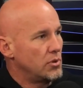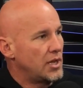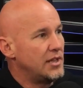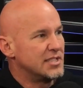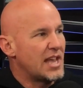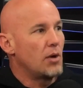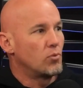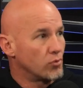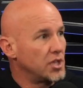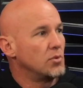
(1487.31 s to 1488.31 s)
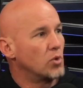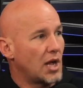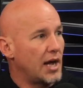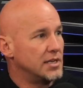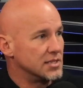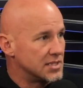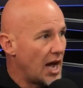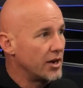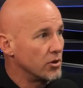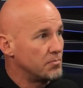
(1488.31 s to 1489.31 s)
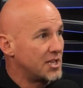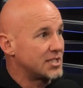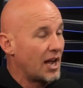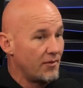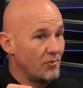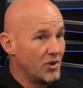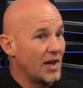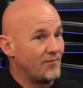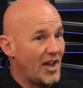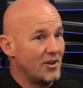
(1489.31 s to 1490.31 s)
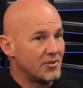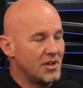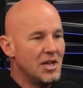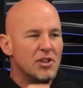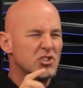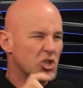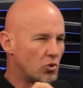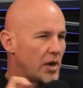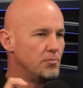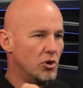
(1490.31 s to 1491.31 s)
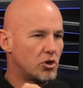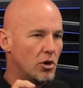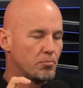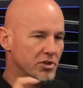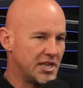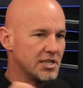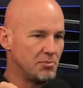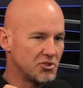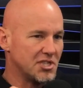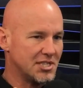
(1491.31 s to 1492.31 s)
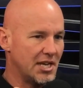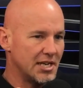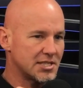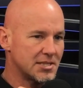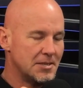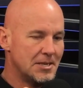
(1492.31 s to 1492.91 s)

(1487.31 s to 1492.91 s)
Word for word: And is that really what I desire? Because I, what I found, there's a great book called Predictable Success.